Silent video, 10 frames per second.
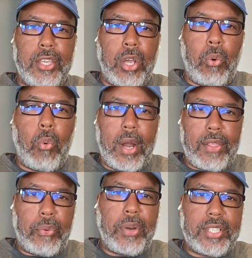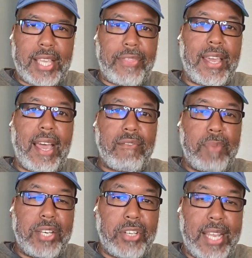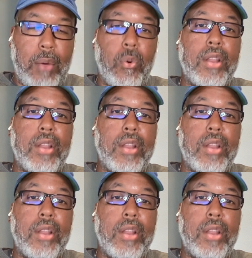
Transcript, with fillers: you know, one of the reasons I think I've mentioned that,